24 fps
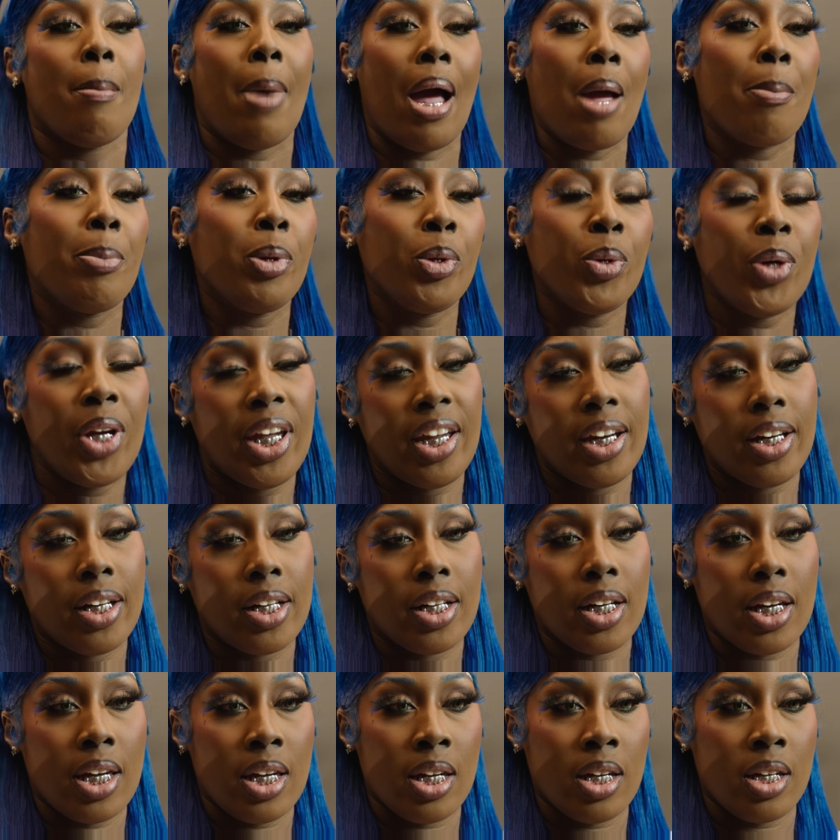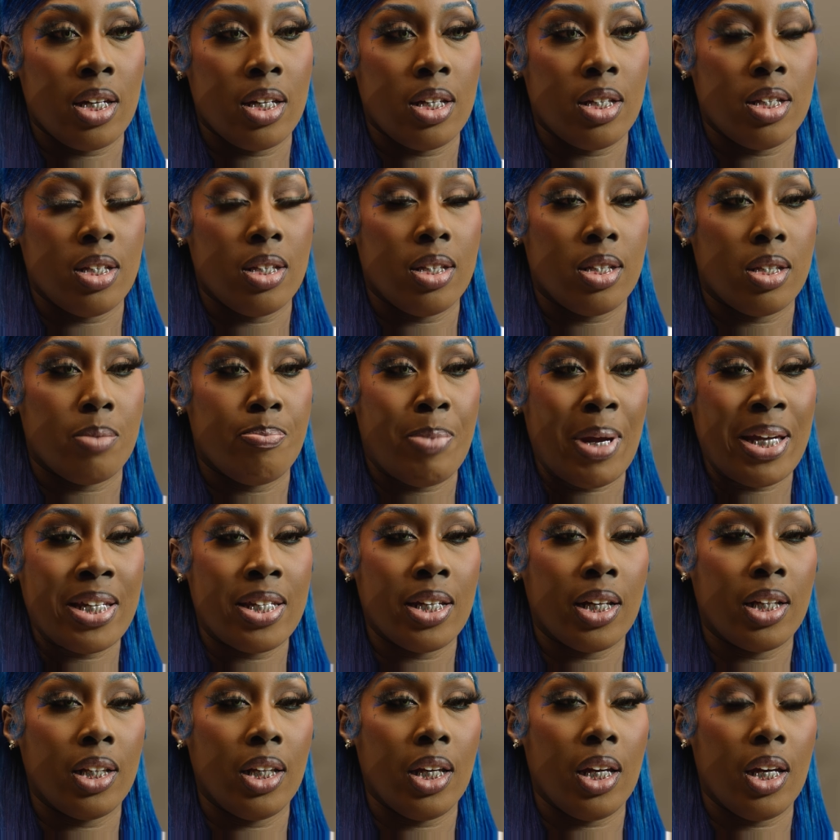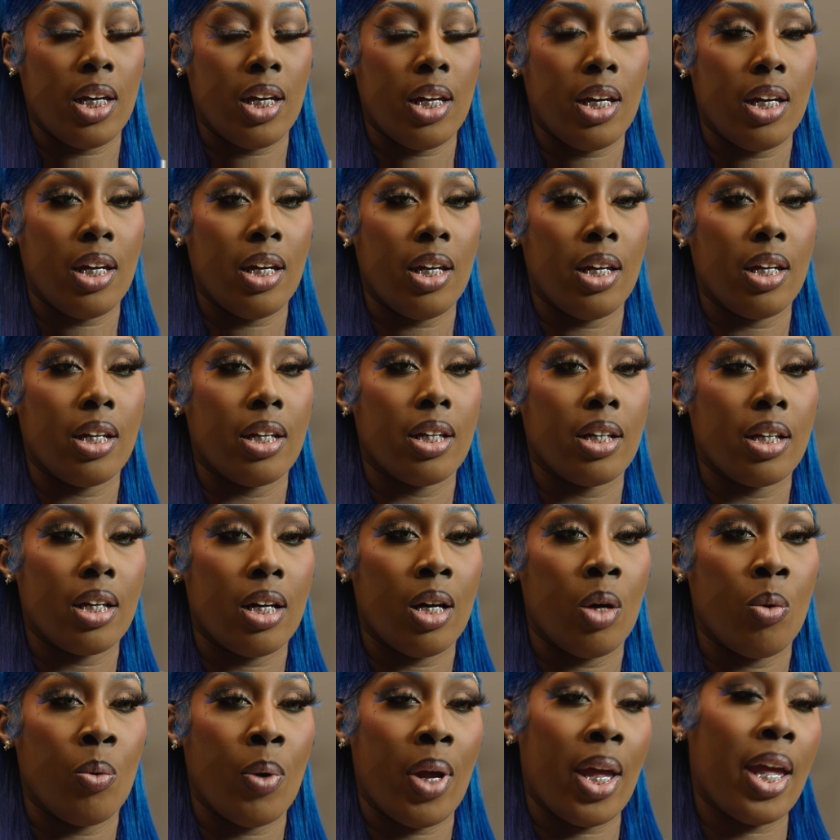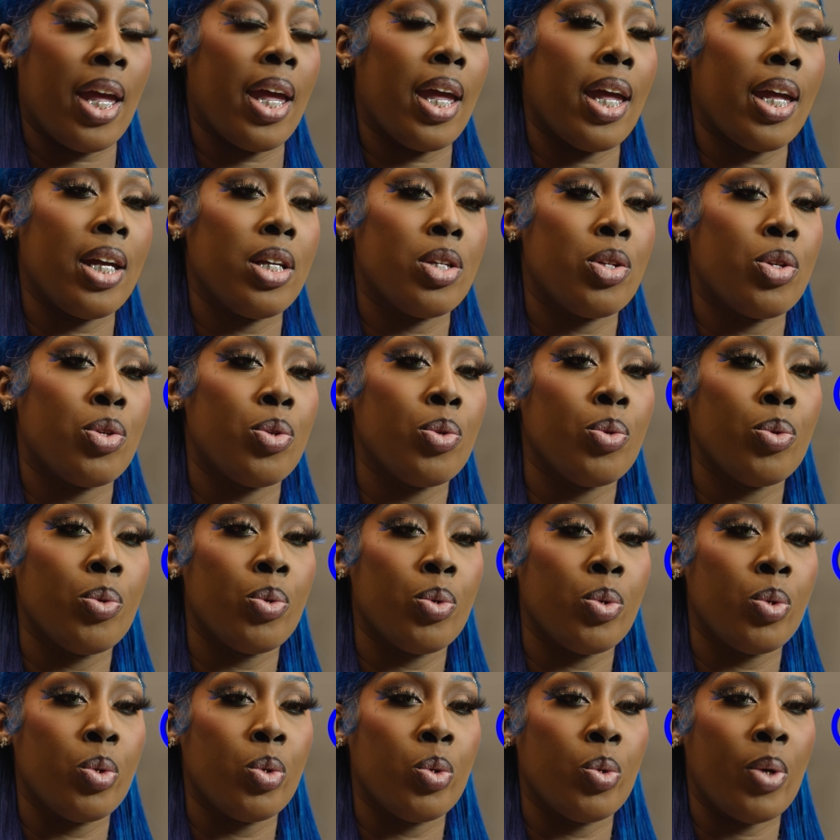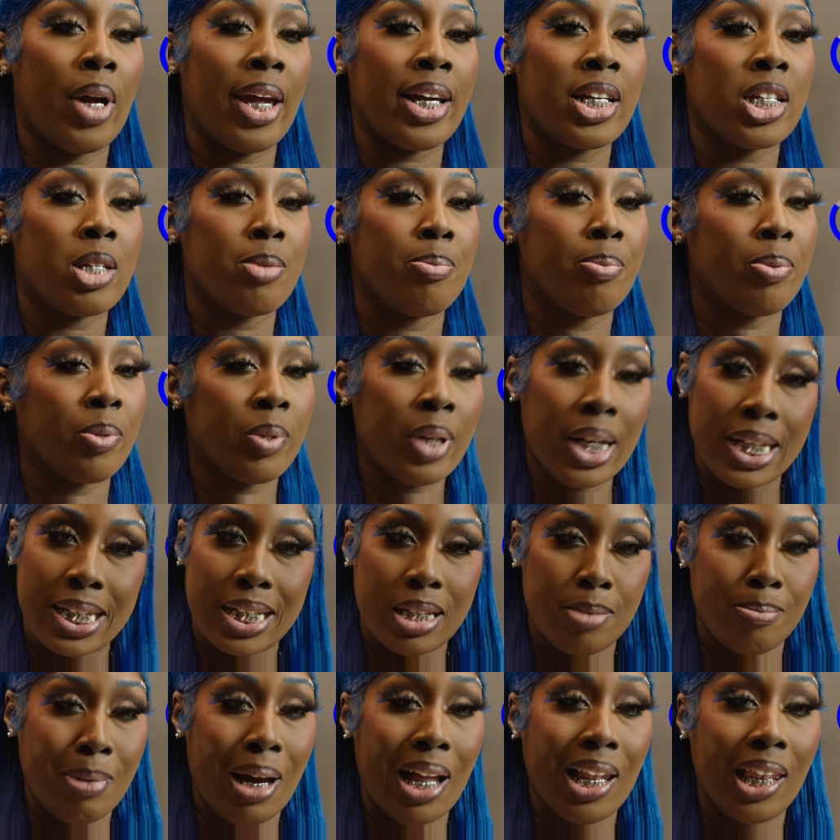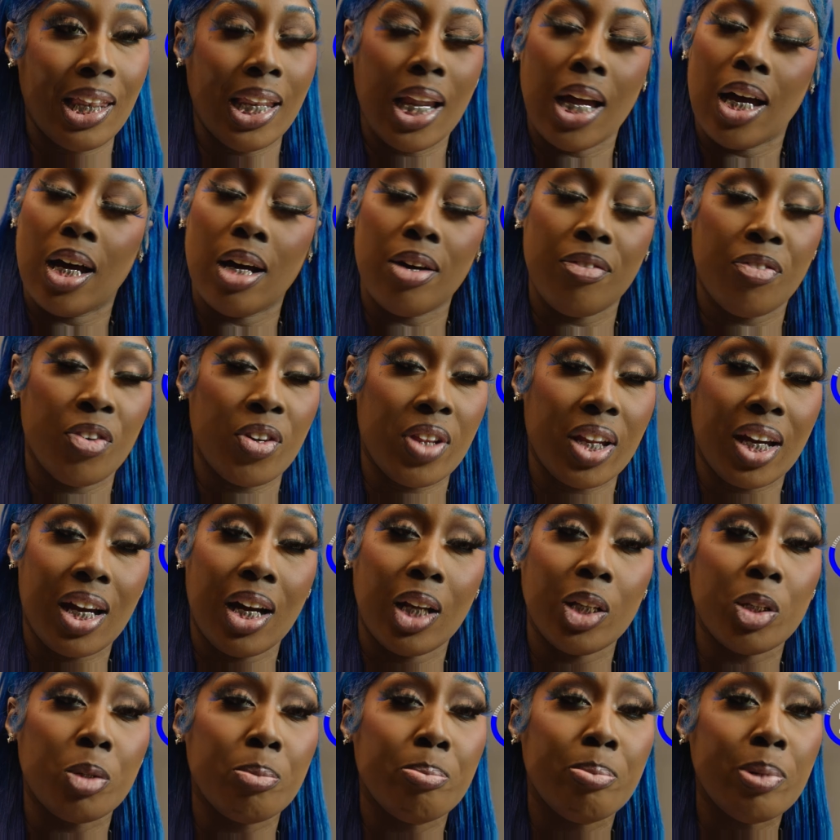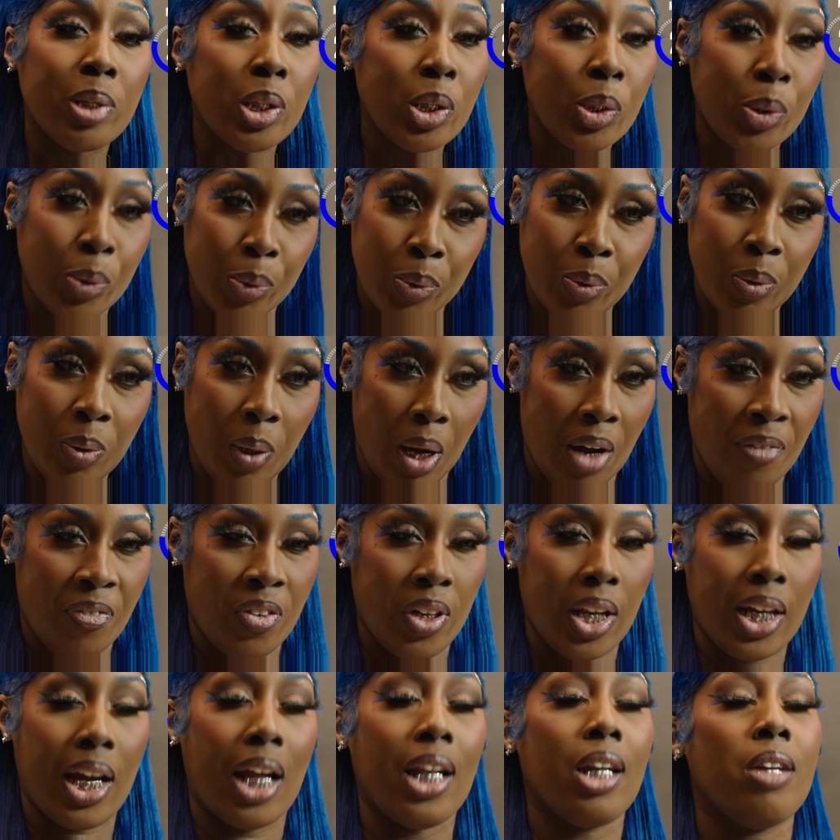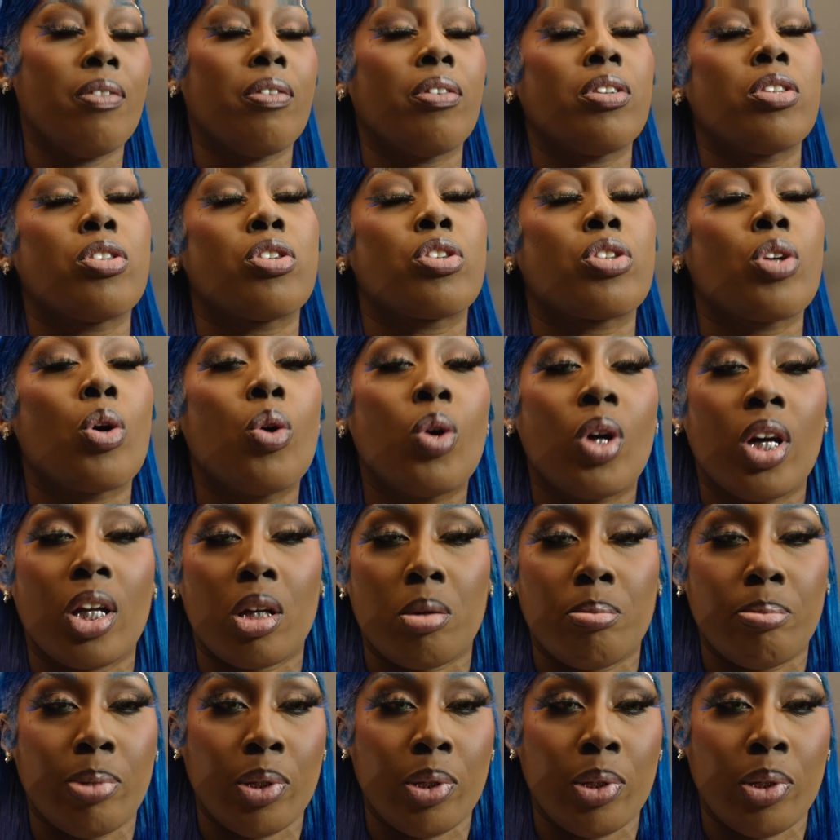My blue hair is basically a way to express my love for the color blue. I feel like I live so good in